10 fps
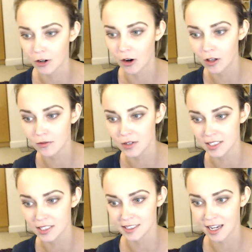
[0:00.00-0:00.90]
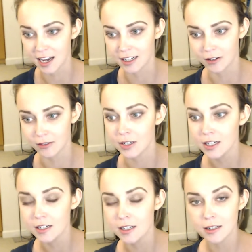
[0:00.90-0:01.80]
all of us to kind of
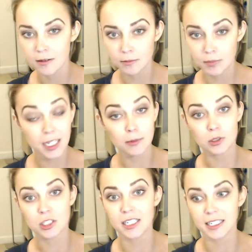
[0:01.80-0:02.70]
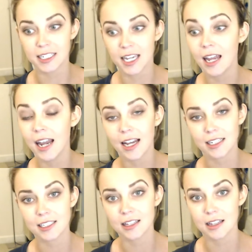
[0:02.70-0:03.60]
be able to
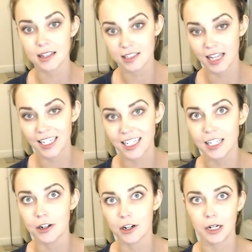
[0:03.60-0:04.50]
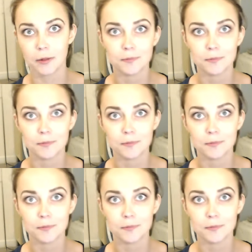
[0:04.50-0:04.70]
connect to that inner,